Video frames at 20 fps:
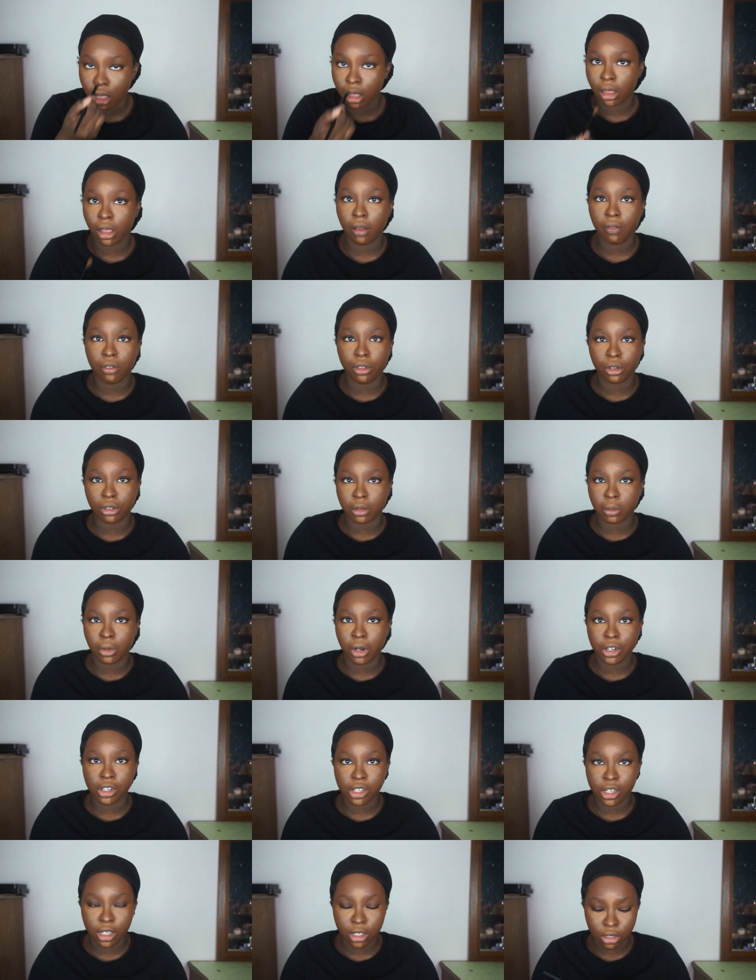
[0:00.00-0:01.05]
Love those
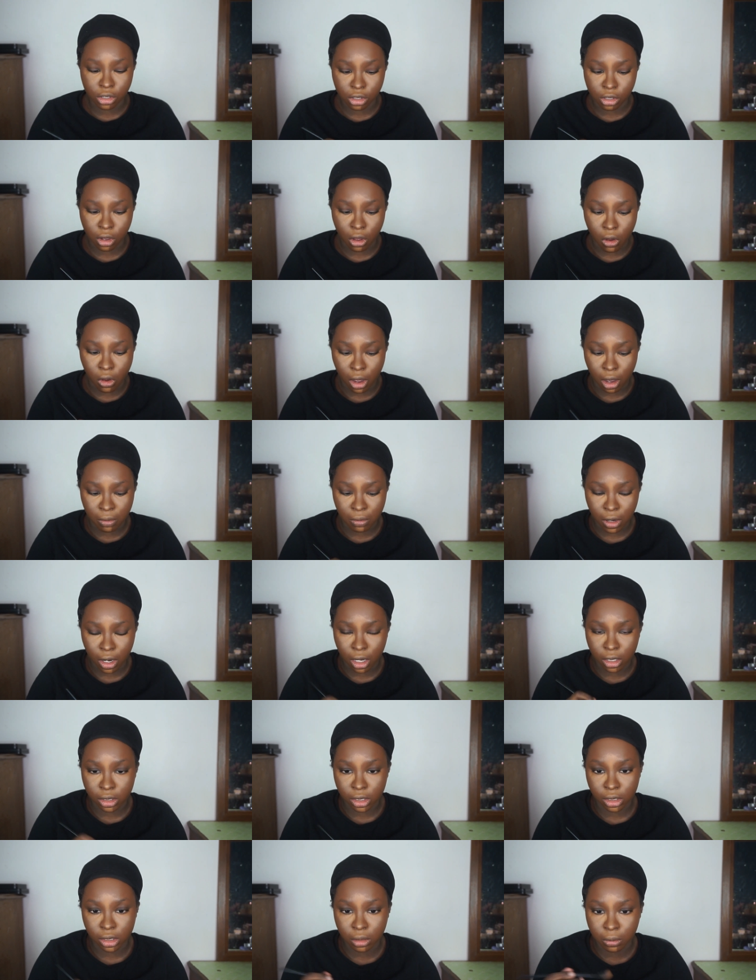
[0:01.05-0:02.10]
brushes, so I'm
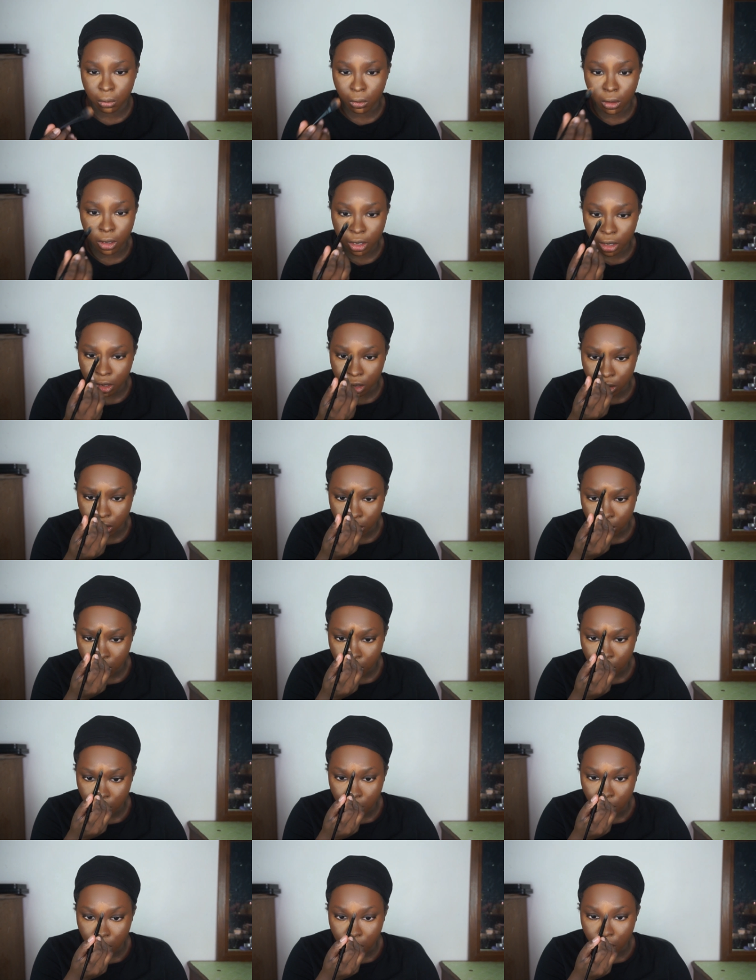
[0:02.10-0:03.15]
not disappointed
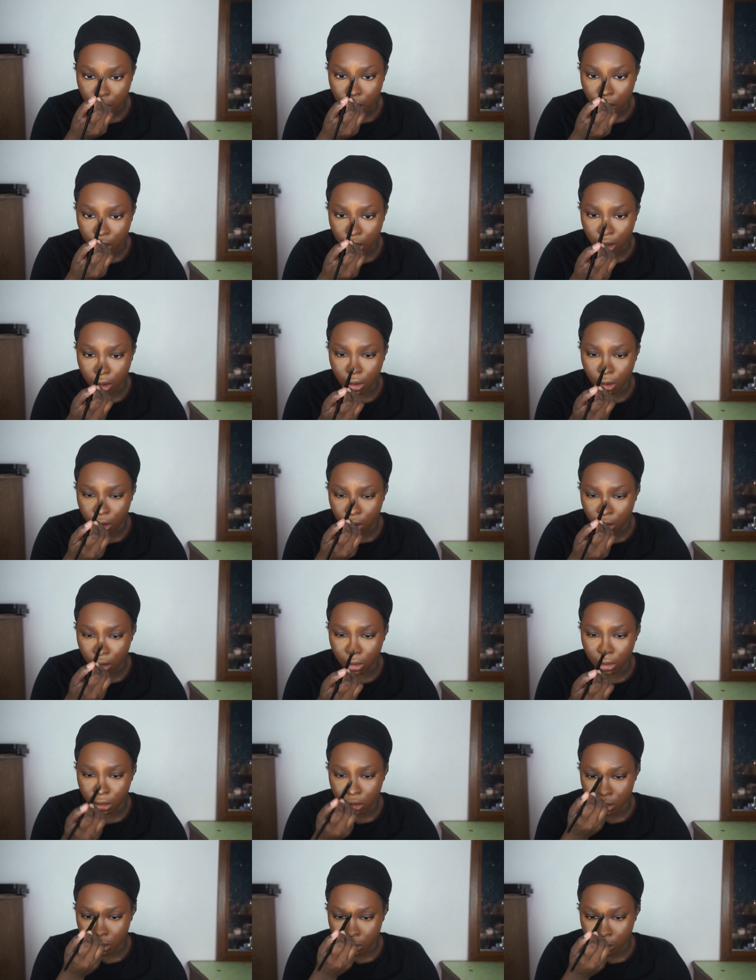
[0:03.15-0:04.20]
at
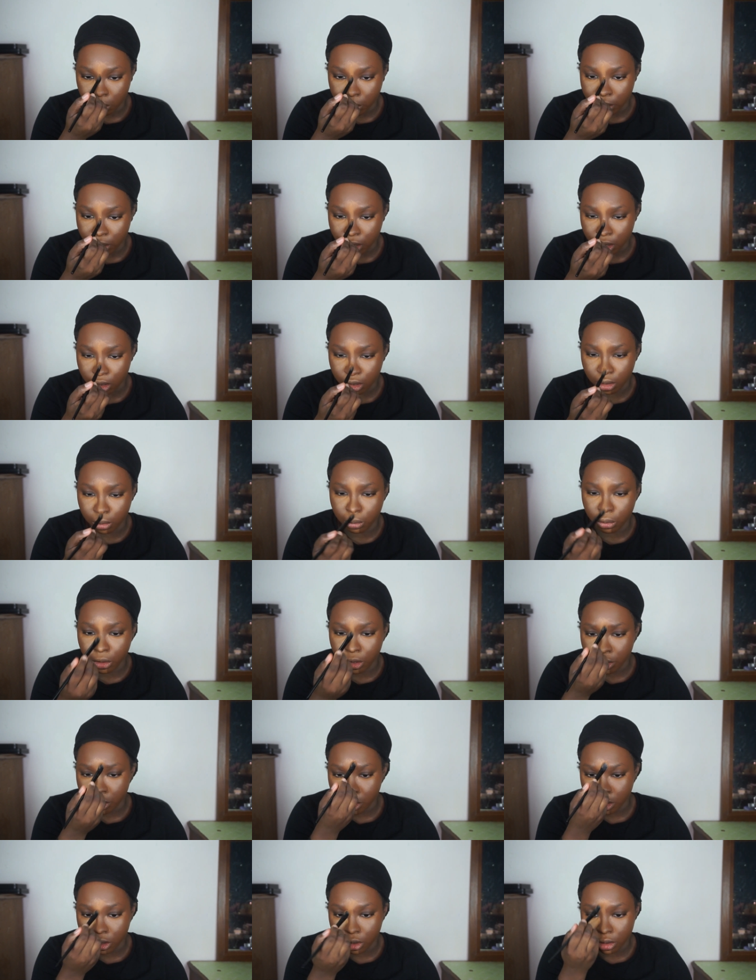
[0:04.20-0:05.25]
all with the
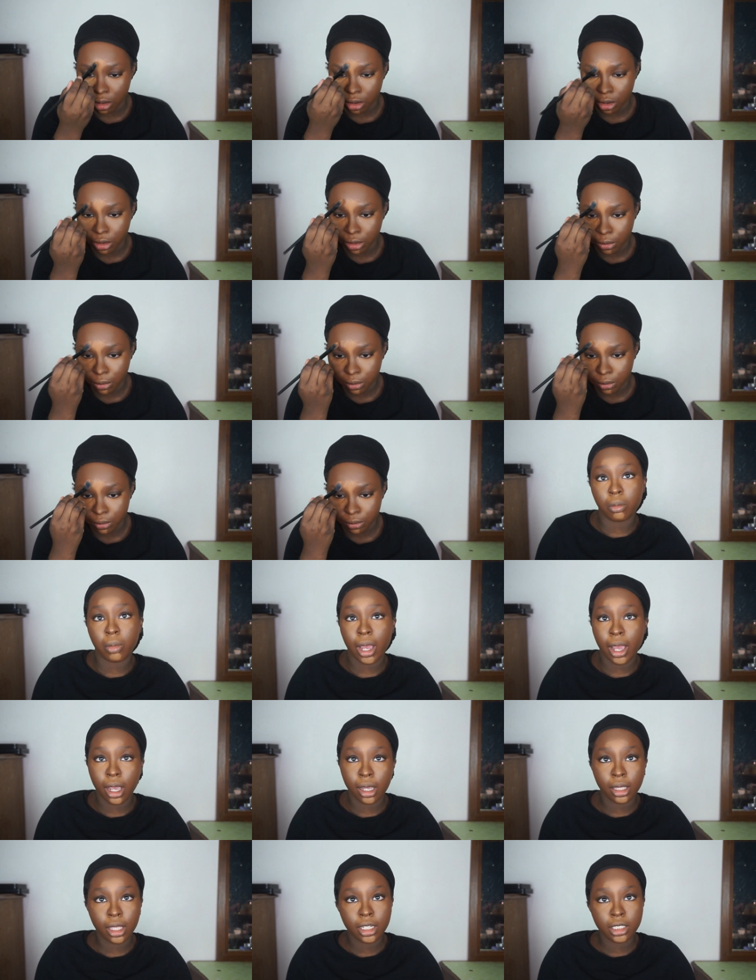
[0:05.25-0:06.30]
brushes. My
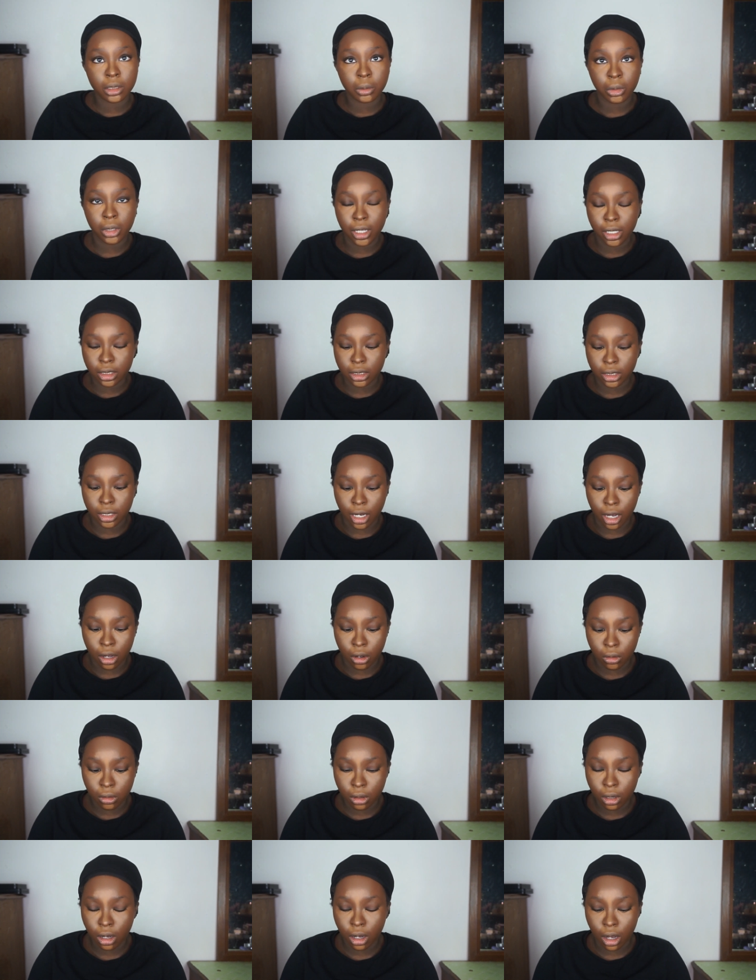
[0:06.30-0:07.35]
highlights placed
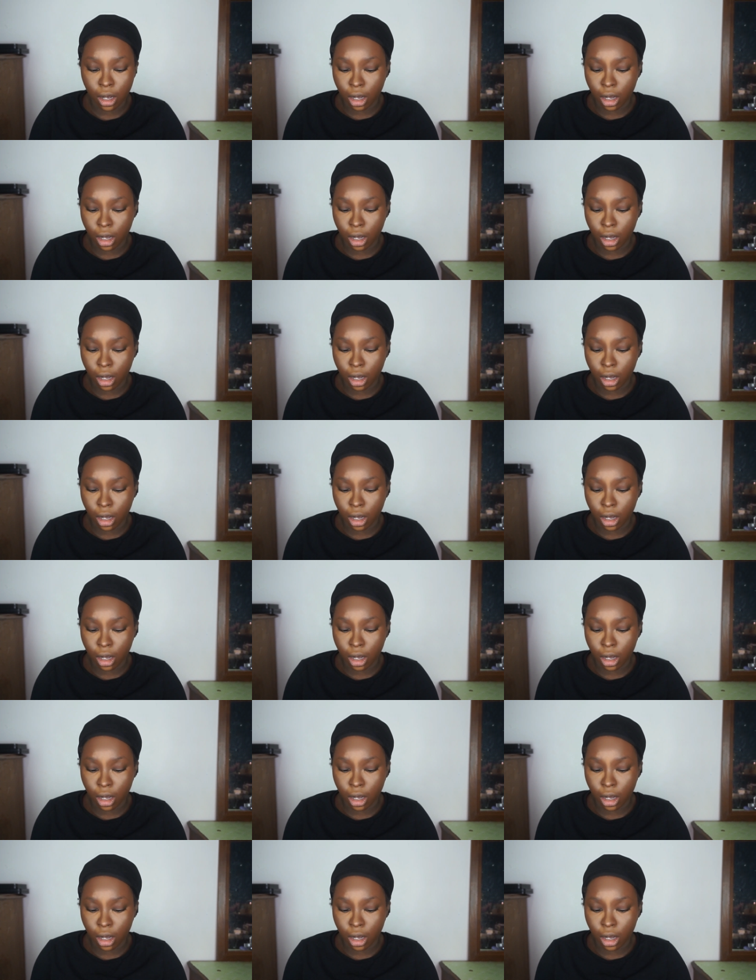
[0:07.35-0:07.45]
down.